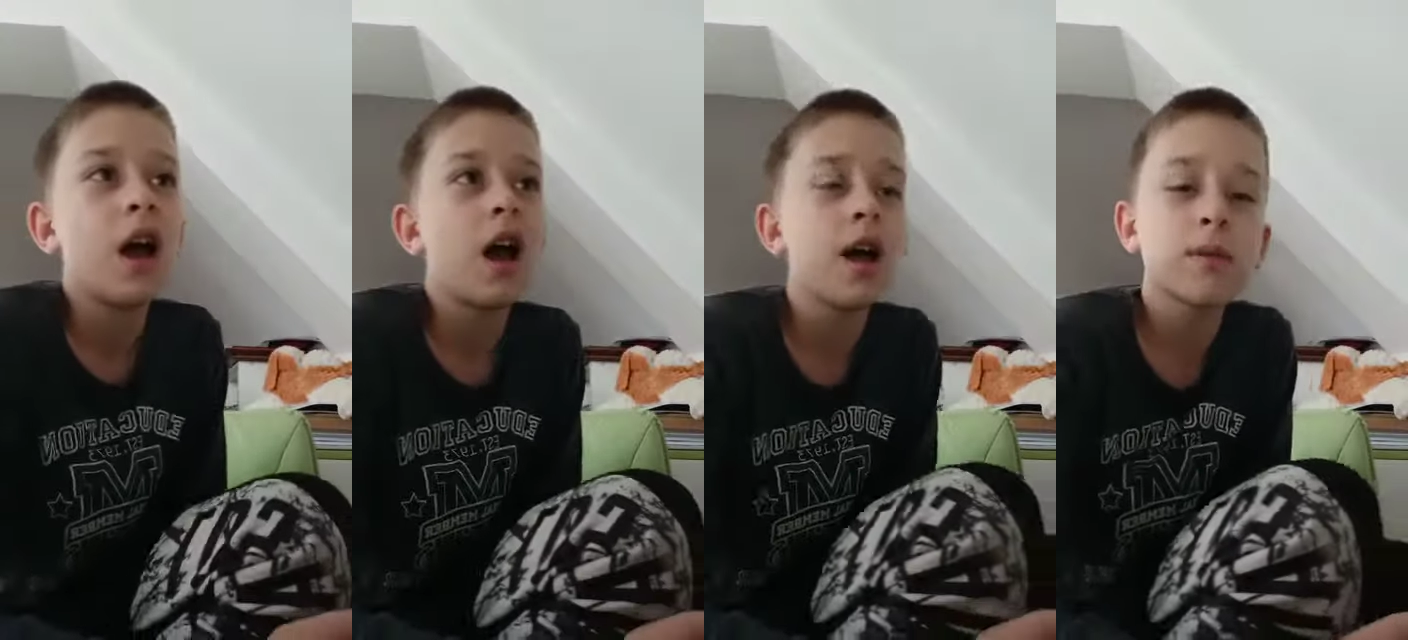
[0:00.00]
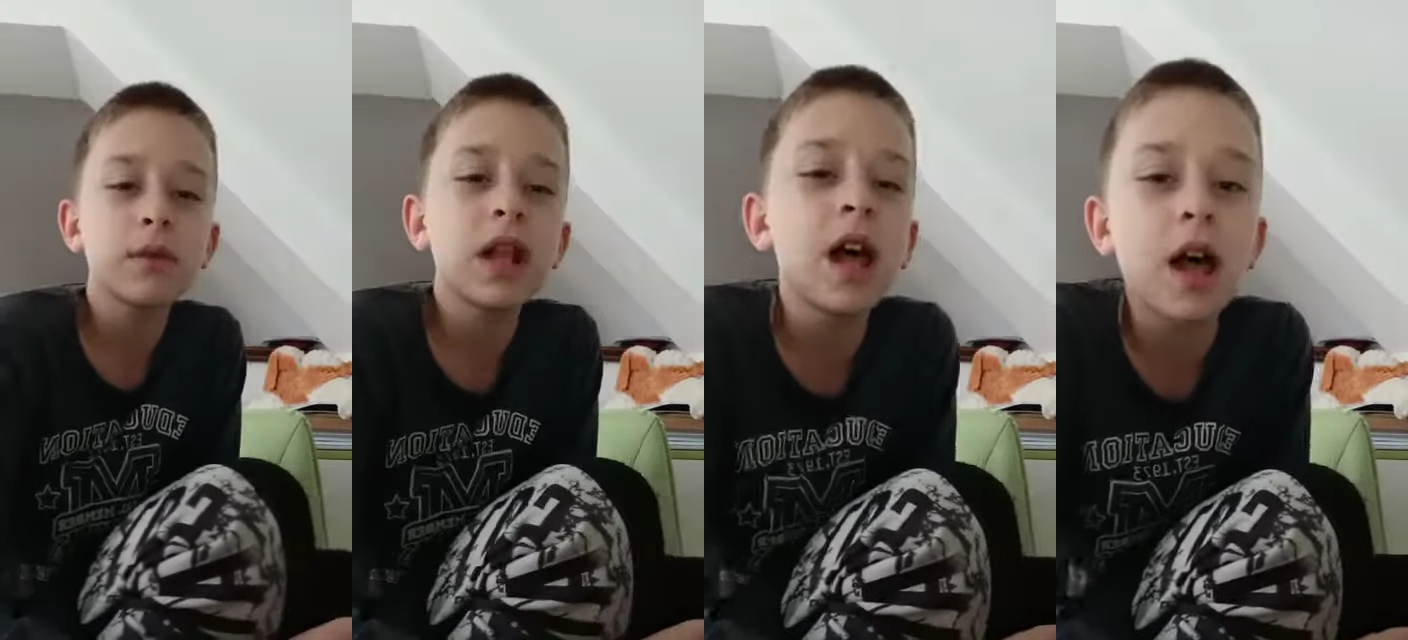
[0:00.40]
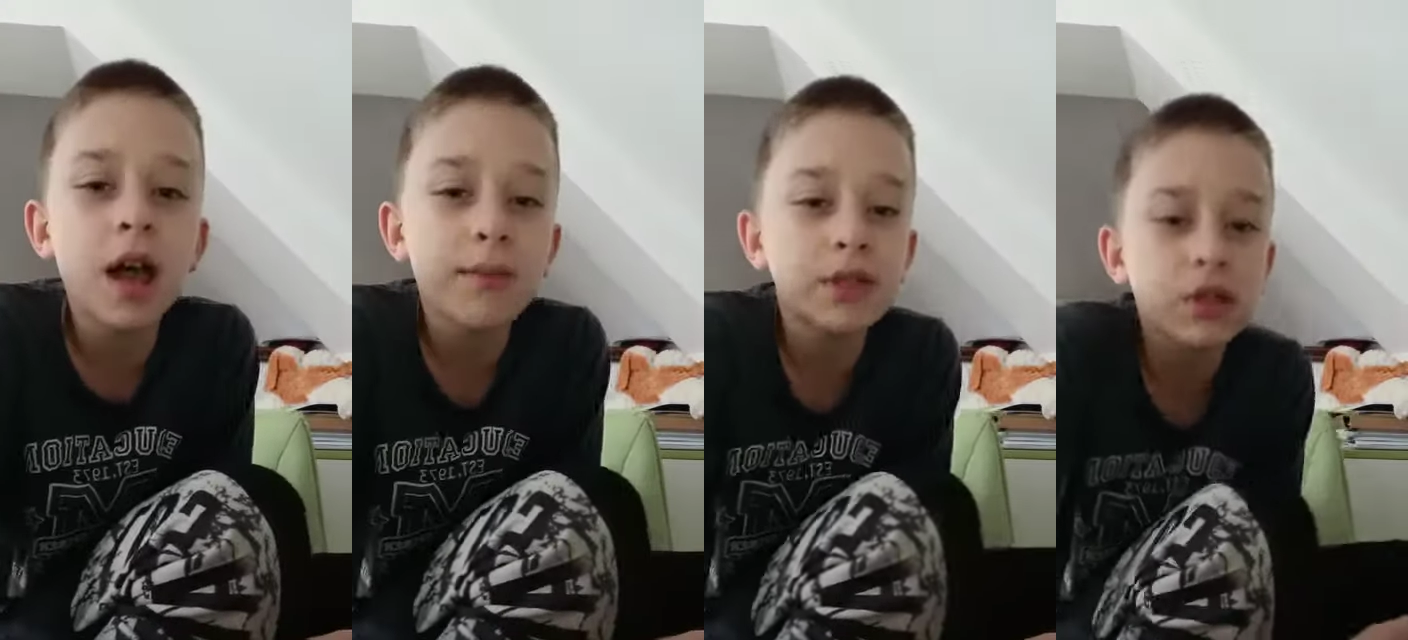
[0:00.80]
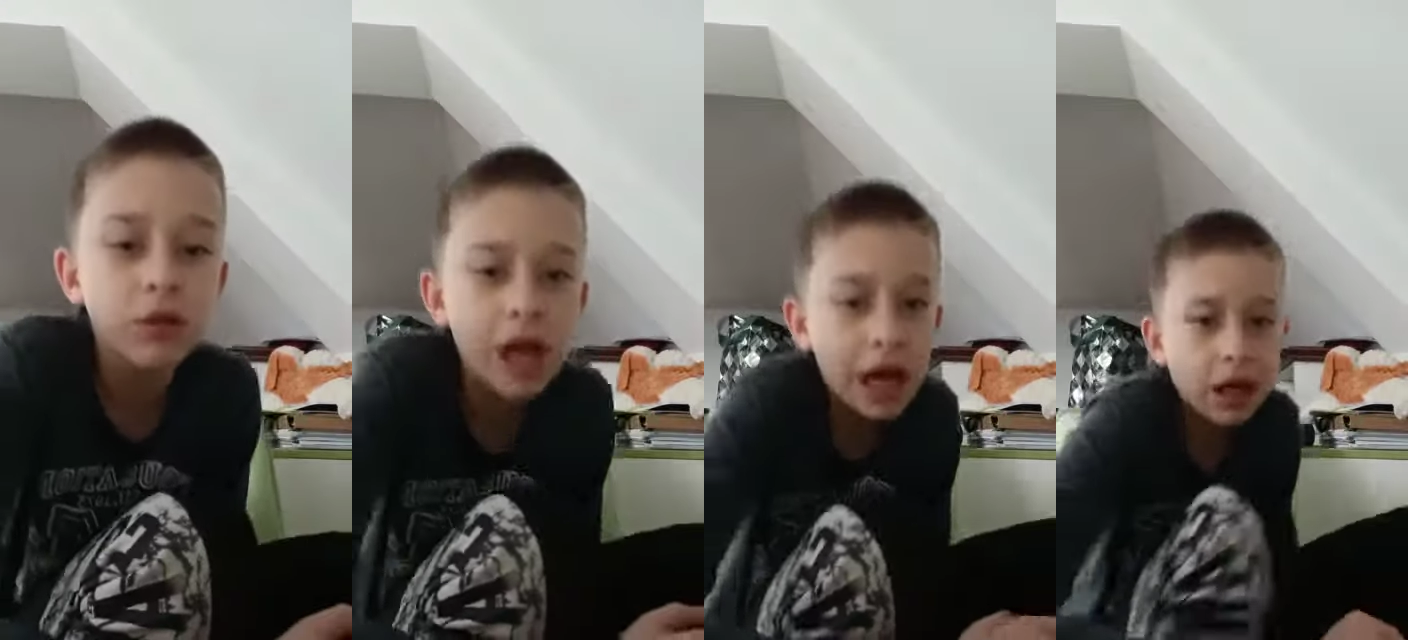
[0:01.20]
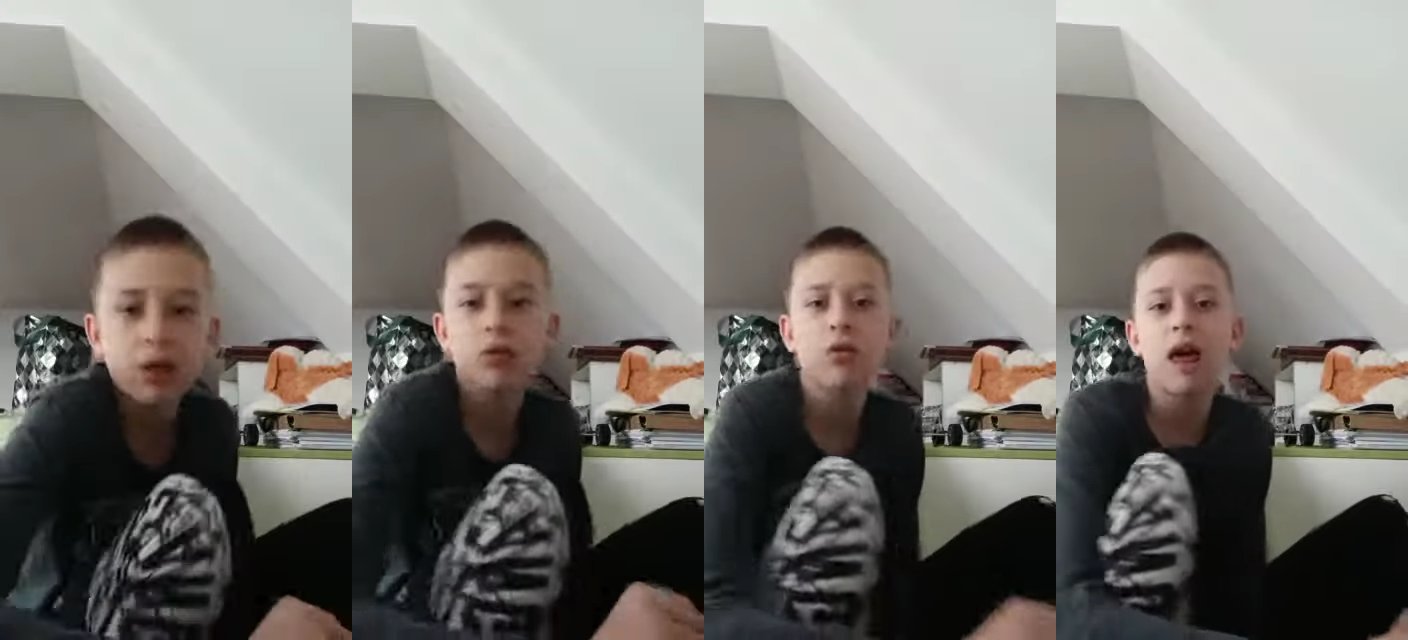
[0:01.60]
I'm I'm so
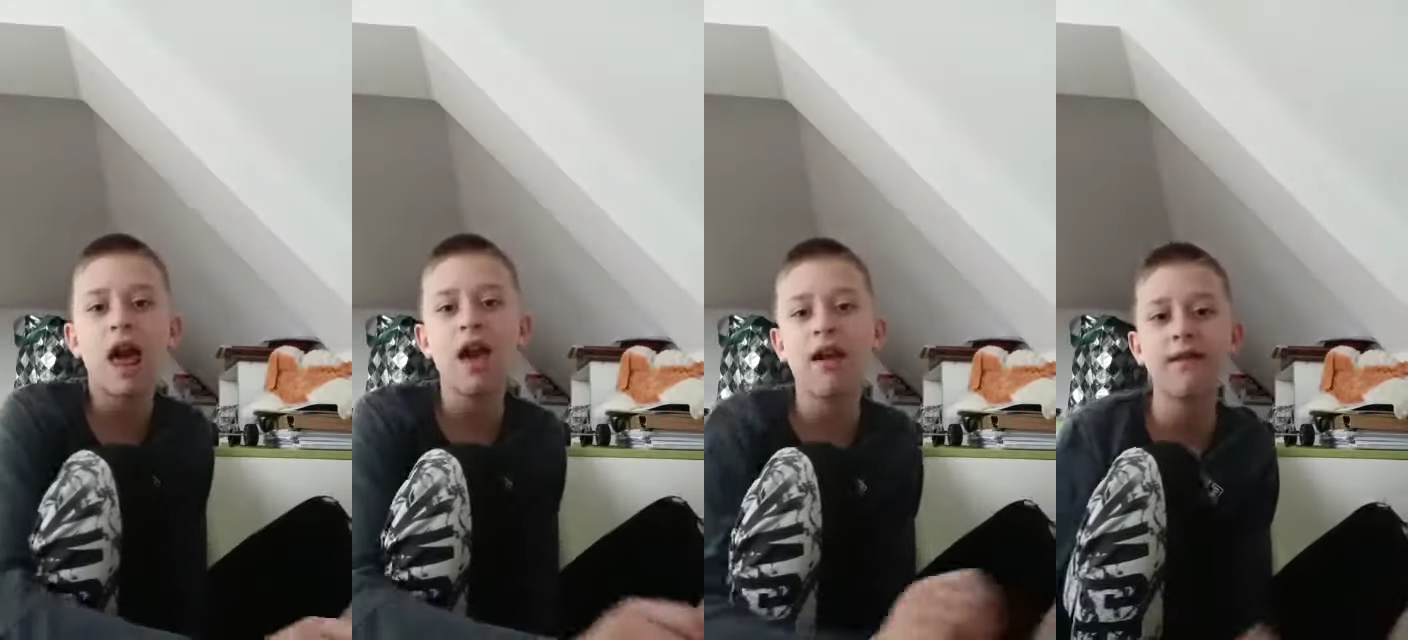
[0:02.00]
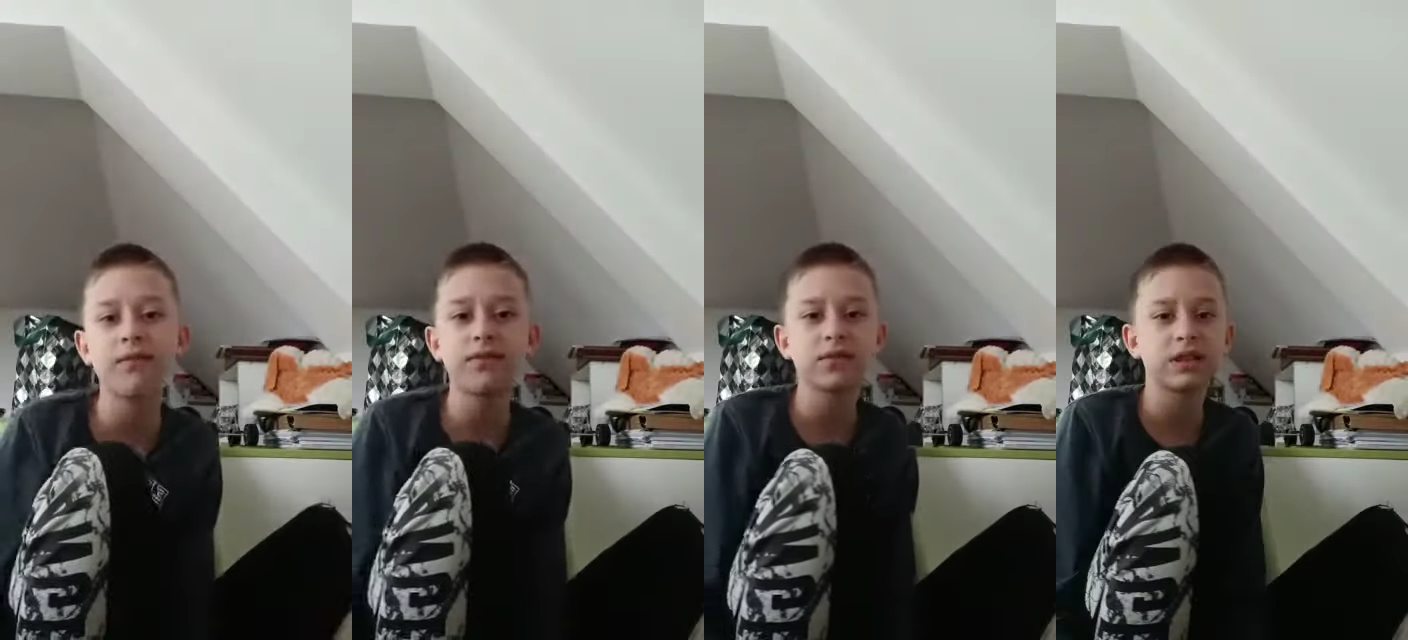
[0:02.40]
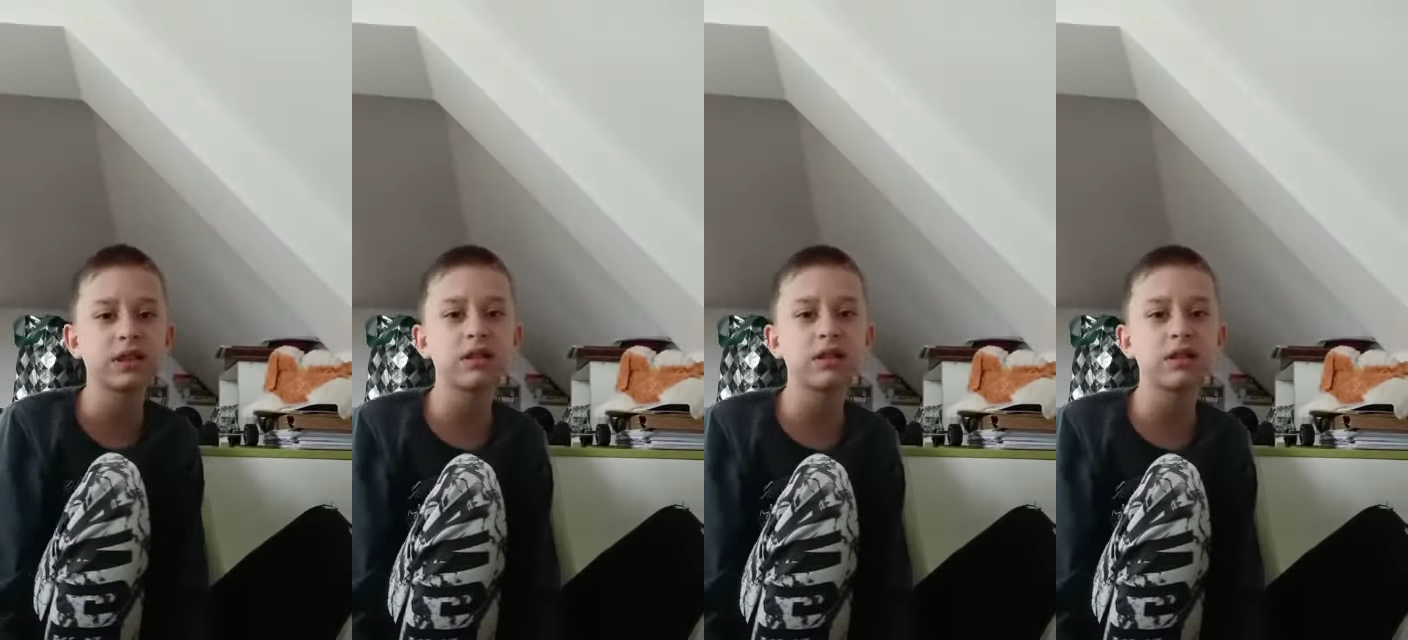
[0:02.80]
lucky to have